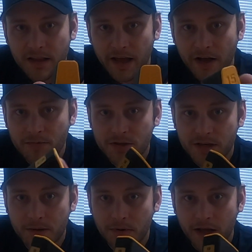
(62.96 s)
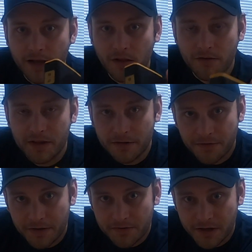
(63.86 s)
that helps you keep an angle of either
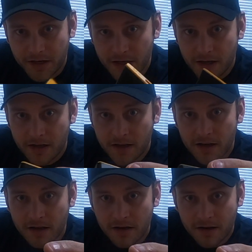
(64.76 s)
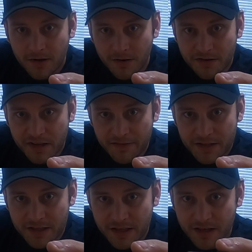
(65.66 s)
15 or
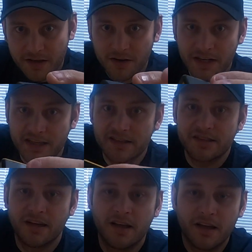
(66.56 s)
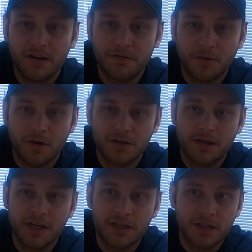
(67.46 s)
17 degrees. And if you want to
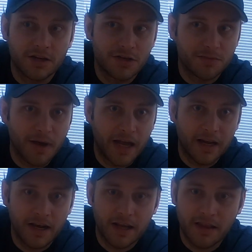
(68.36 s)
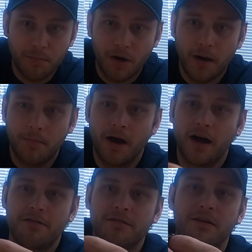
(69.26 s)
change it, they're just magnetic. They pop
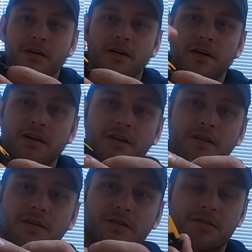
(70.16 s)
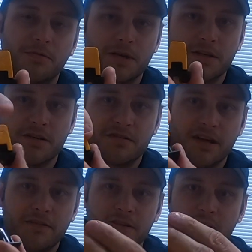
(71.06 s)
off. You can switch it to
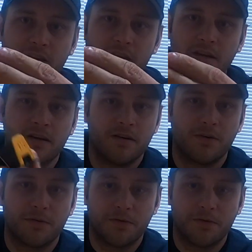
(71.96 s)
17 or